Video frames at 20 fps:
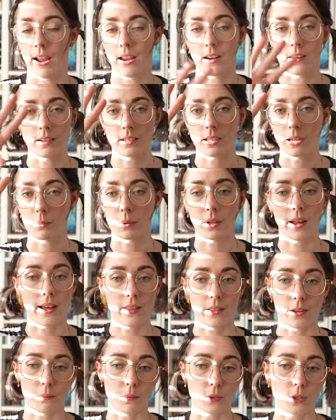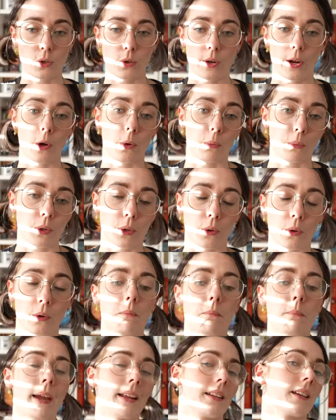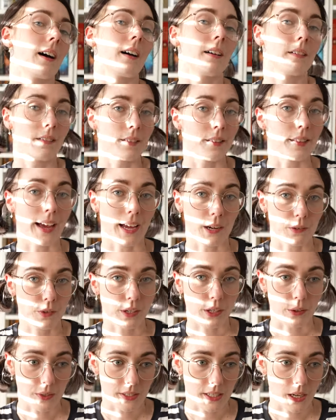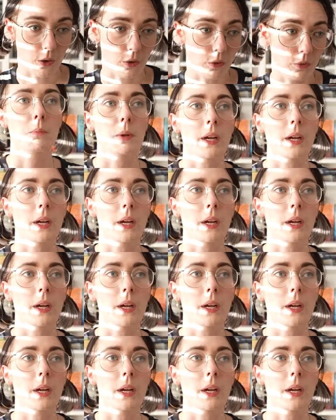and apply them to help you better that for yourself.